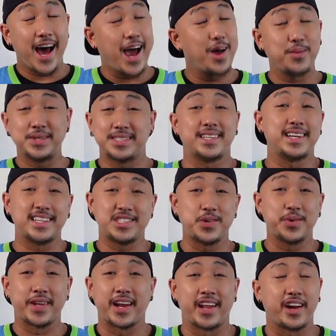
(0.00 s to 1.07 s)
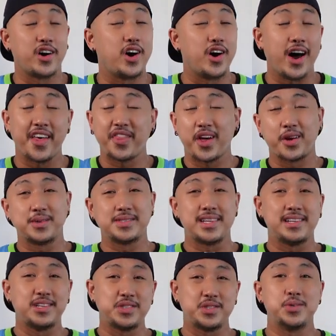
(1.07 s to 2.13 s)
I wasn't into it at all. I thought it was a
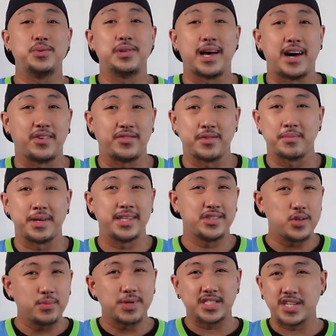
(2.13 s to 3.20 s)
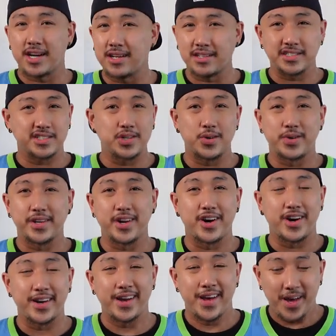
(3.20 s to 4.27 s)
little too loud for me, too much colors going
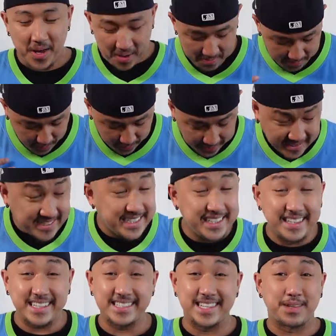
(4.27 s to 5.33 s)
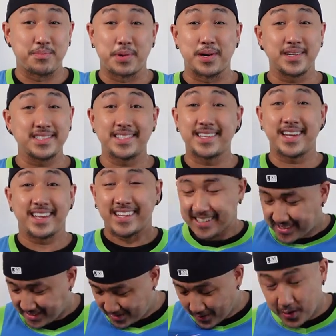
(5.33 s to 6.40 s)
on. But when I seen this in person, and
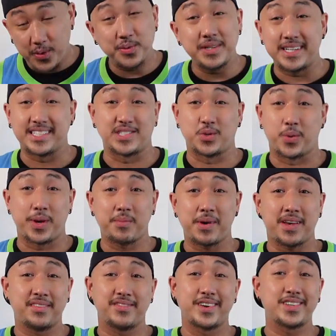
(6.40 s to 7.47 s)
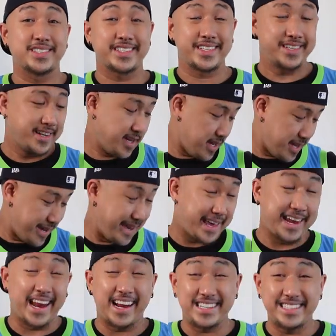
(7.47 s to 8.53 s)
this is only a Swingman version,
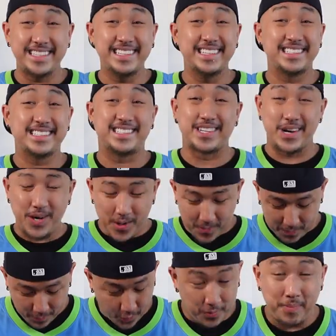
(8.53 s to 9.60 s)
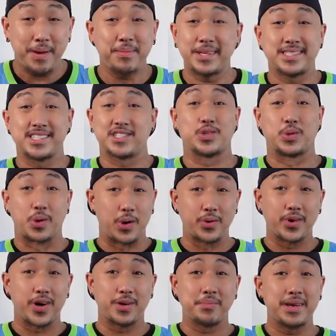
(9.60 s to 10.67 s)
it actually looks dope. Or maybe it's just grown
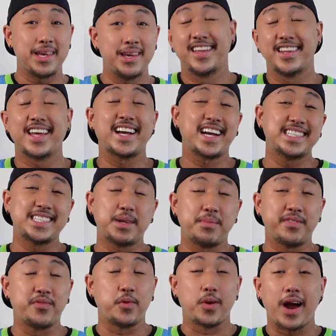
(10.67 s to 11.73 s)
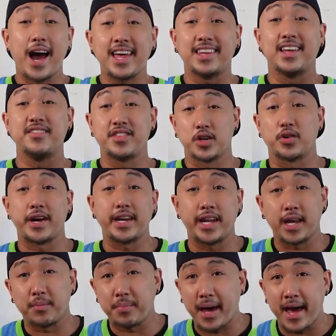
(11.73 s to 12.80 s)
on me. Like I said before, I love the
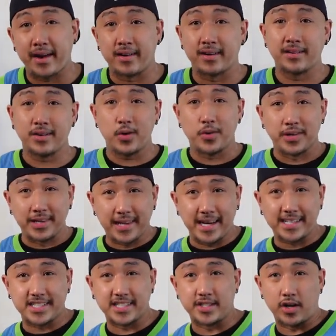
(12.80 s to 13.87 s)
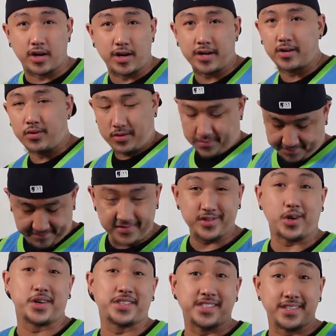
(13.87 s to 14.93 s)
gradient pattern, going light to dark or
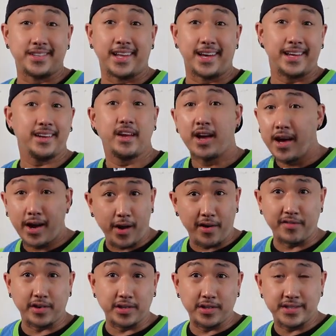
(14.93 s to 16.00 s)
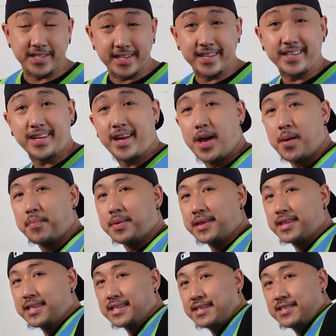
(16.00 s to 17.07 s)
dark to light, however you see it. But
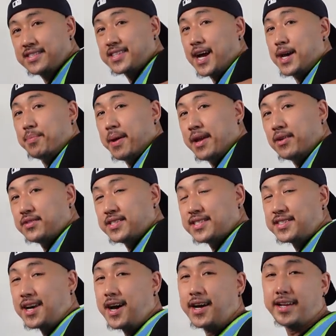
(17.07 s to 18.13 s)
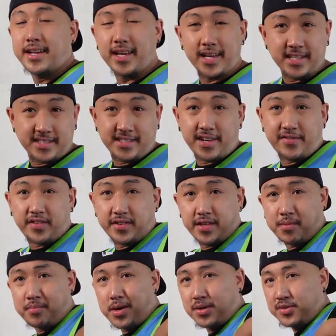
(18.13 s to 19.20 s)
the side panel design is different
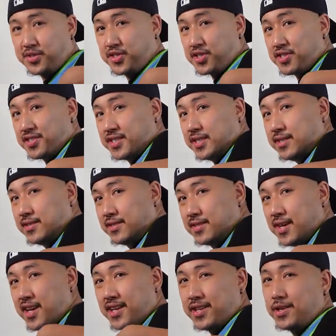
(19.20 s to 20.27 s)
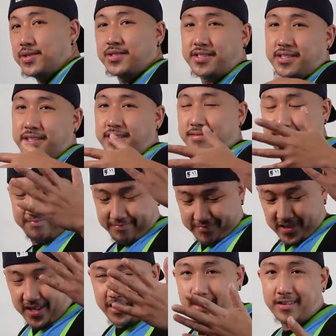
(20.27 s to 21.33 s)
than most jerseys. Usually,
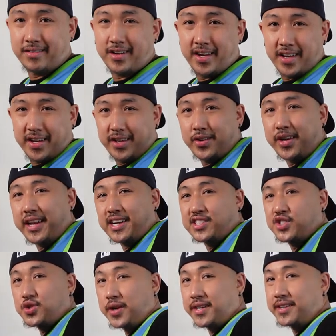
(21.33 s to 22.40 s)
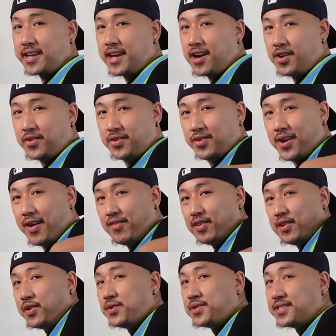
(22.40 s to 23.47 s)
you know, you get it straight down, you have a
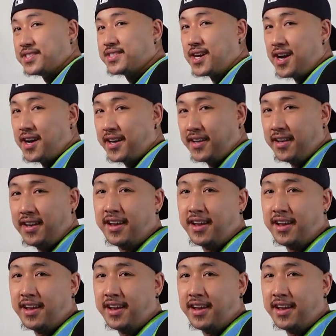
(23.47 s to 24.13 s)
little design.